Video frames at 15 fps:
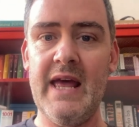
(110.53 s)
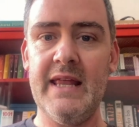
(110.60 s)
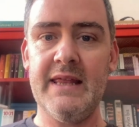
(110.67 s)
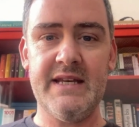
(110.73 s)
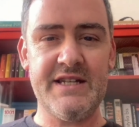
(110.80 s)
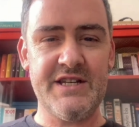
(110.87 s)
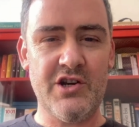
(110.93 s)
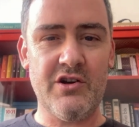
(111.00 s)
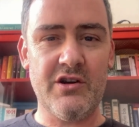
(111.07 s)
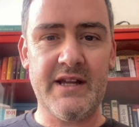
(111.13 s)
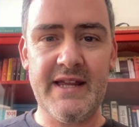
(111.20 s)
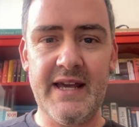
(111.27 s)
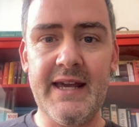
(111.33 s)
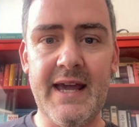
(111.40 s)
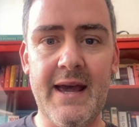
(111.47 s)
This year, I
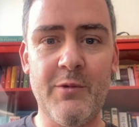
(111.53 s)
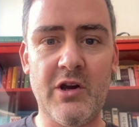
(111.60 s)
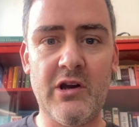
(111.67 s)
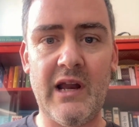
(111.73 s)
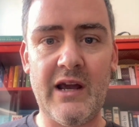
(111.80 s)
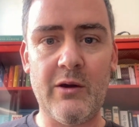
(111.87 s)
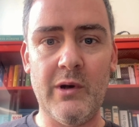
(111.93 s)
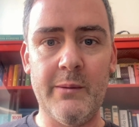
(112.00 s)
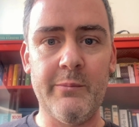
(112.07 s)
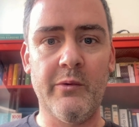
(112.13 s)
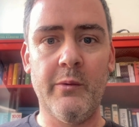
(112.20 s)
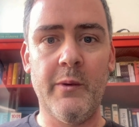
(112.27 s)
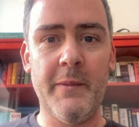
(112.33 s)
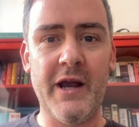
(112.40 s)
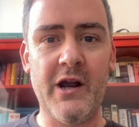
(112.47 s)
think chemical
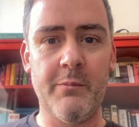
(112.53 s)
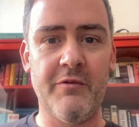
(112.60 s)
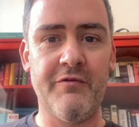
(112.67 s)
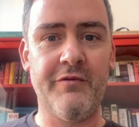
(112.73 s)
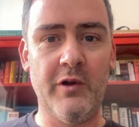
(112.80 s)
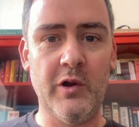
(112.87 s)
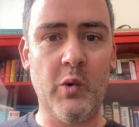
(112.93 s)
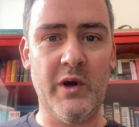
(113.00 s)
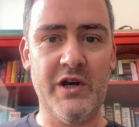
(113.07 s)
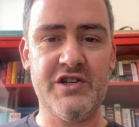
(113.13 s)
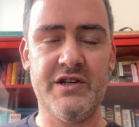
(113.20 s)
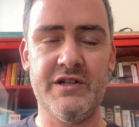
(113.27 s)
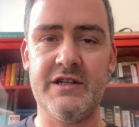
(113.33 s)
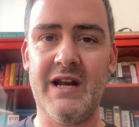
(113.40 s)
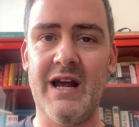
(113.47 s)
equilibrium will make up a full
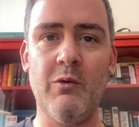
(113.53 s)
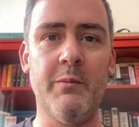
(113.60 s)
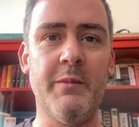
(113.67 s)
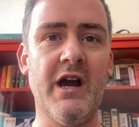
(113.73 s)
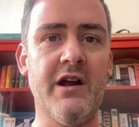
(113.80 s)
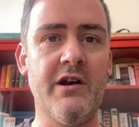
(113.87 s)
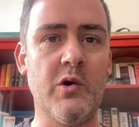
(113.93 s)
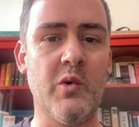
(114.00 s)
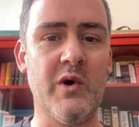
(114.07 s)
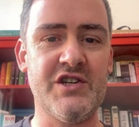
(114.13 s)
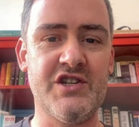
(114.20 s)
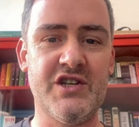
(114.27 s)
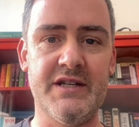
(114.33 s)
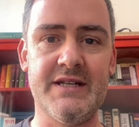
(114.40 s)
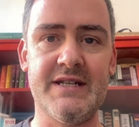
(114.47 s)
question, so that will be either
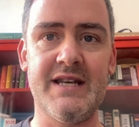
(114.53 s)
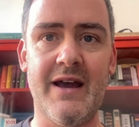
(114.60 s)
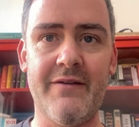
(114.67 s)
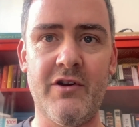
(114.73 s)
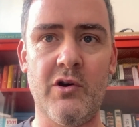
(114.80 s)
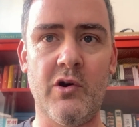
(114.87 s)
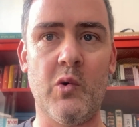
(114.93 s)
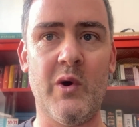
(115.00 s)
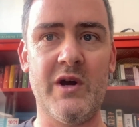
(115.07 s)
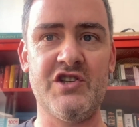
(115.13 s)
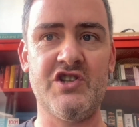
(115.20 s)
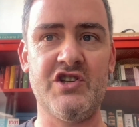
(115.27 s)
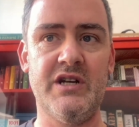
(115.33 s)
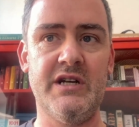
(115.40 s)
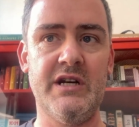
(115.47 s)
question 7 or
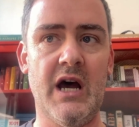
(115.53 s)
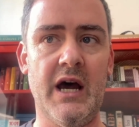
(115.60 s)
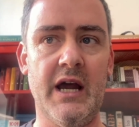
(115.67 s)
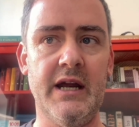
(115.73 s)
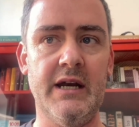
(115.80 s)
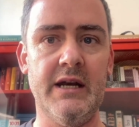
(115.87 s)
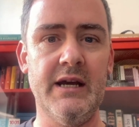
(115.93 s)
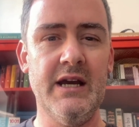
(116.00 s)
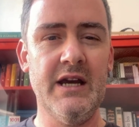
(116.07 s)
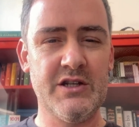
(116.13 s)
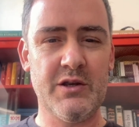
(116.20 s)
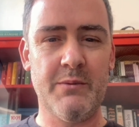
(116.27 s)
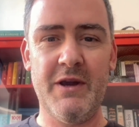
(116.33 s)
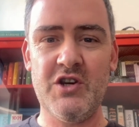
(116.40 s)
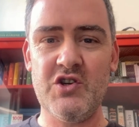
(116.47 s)
question 9.
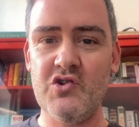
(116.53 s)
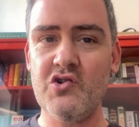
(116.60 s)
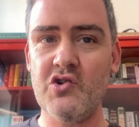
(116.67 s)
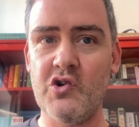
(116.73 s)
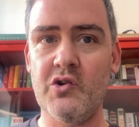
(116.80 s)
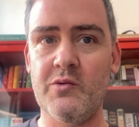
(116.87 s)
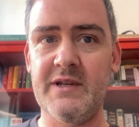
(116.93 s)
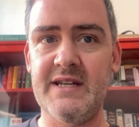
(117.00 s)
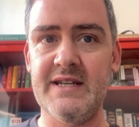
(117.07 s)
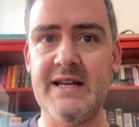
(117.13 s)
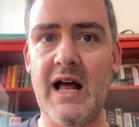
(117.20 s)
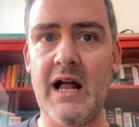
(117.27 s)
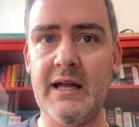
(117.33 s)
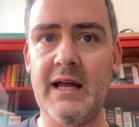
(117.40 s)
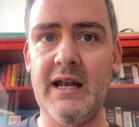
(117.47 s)
So make sure you're good with these
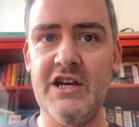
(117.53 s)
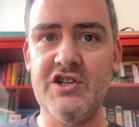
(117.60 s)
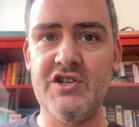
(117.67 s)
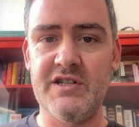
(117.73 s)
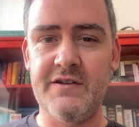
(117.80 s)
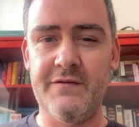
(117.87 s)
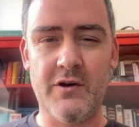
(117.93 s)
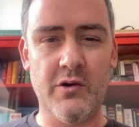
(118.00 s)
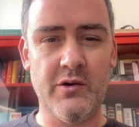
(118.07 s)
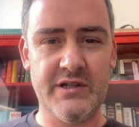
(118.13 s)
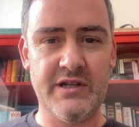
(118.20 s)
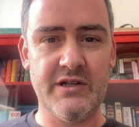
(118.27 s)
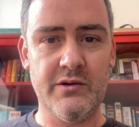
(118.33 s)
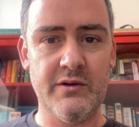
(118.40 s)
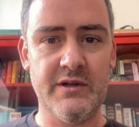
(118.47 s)
calculations if you're going
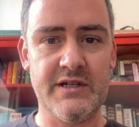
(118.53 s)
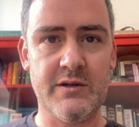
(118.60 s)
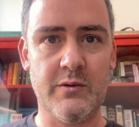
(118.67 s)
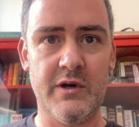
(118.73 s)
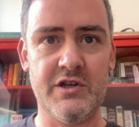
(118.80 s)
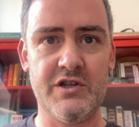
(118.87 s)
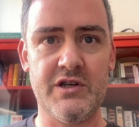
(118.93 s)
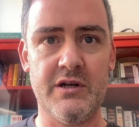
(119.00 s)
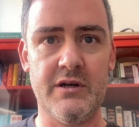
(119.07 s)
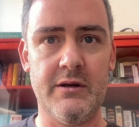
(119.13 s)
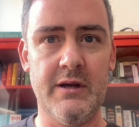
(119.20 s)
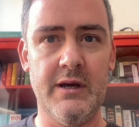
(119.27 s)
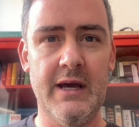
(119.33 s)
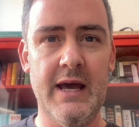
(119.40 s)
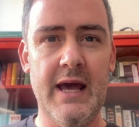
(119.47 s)
to do this question.
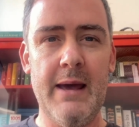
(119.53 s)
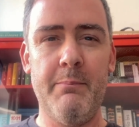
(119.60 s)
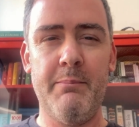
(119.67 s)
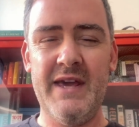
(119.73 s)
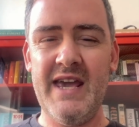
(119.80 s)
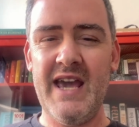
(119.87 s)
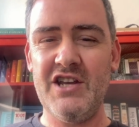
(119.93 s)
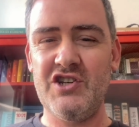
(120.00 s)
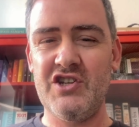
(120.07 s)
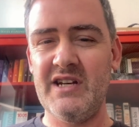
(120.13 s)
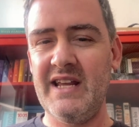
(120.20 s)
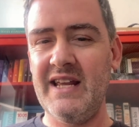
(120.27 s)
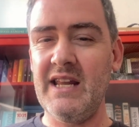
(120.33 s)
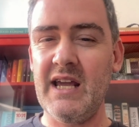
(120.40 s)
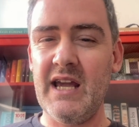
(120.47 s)
pH
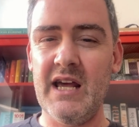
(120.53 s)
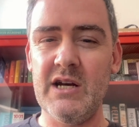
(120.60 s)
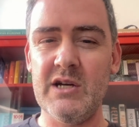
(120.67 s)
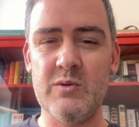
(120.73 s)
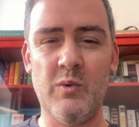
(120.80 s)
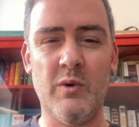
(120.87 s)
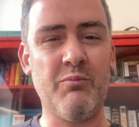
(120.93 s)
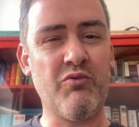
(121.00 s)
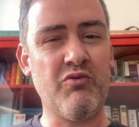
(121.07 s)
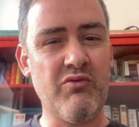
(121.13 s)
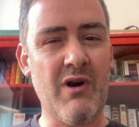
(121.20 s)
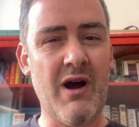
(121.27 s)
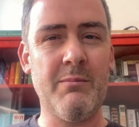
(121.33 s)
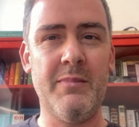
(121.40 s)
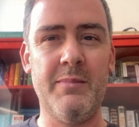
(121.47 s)
and indicators will
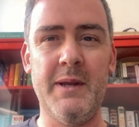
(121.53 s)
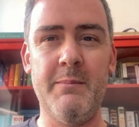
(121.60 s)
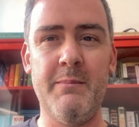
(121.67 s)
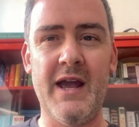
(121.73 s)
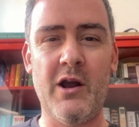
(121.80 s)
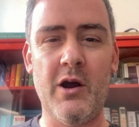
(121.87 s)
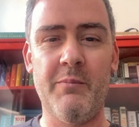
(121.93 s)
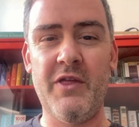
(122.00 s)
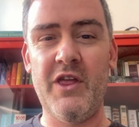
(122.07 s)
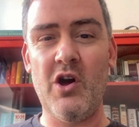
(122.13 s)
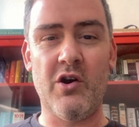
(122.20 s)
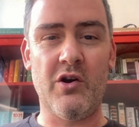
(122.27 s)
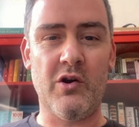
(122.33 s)
probably make up the other